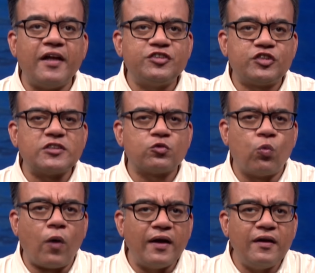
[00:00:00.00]
is just
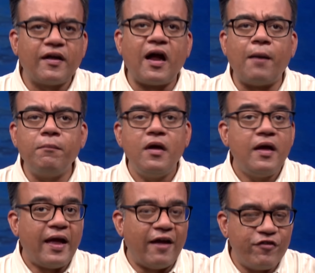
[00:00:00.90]
1 gram
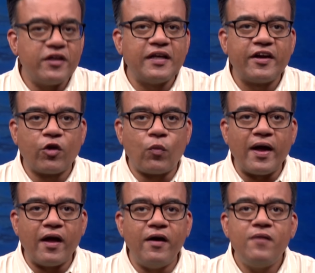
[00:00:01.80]
heavier than
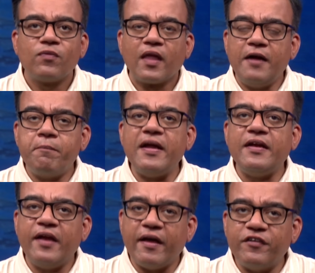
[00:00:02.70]
required, it may
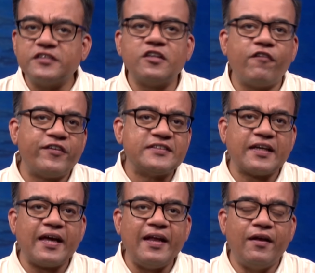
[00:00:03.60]
never surface
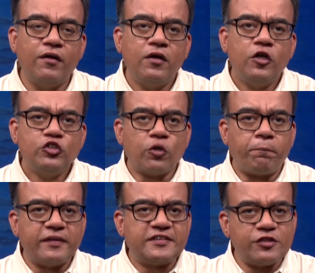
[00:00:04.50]
again. So
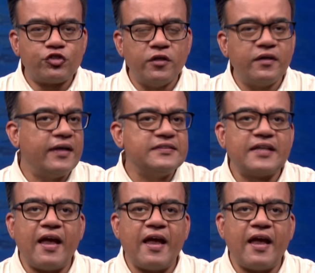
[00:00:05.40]
precision is